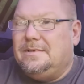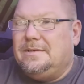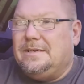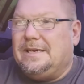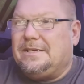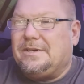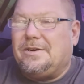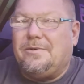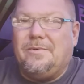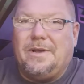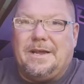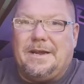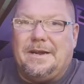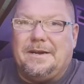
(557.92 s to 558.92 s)
That's all
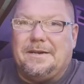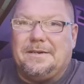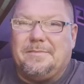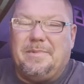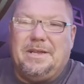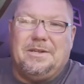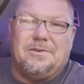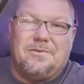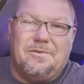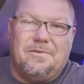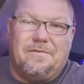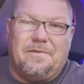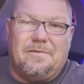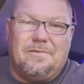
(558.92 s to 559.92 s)
we ask. Be
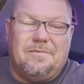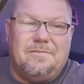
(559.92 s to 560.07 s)
truthful.